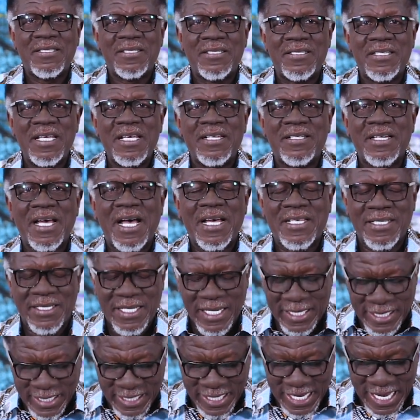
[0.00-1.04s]
seat as
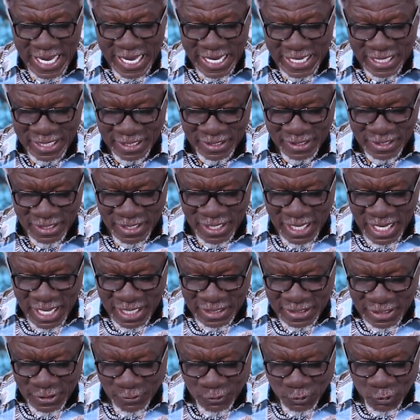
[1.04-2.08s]
the King
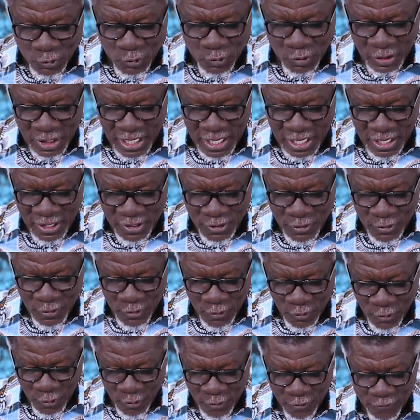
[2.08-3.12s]
and the ruler
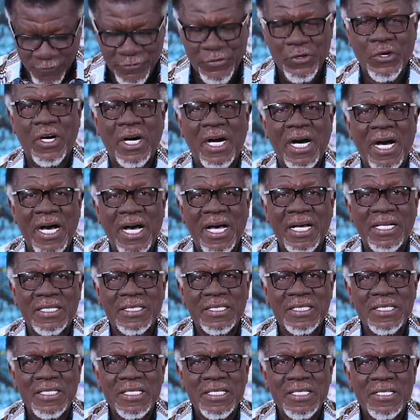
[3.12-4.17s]
of your
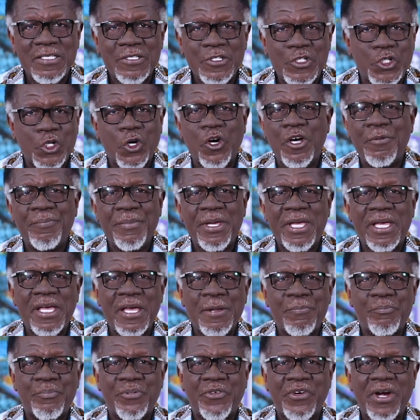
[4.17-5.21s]
heart. Join me
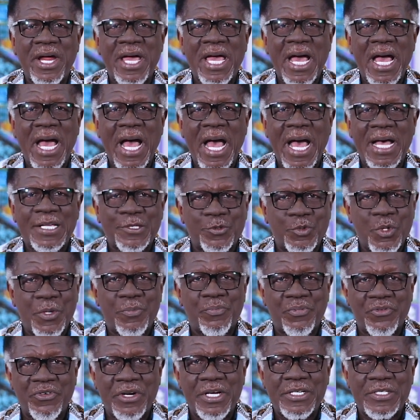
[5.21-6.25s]
in prayer as we
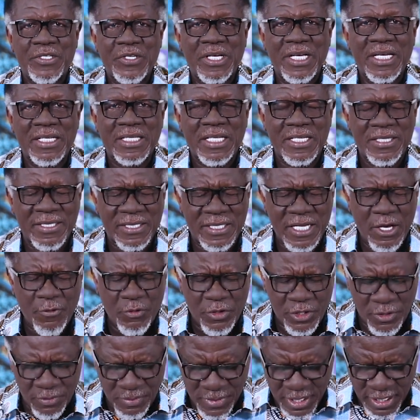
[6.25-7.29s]
pray together. Say
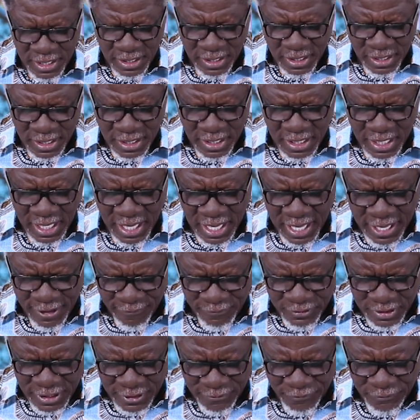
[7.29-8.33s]
with me,
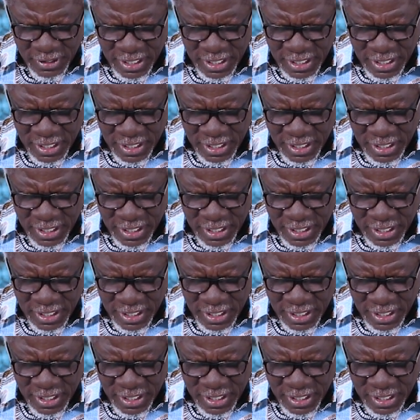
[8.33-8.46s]
Heavenly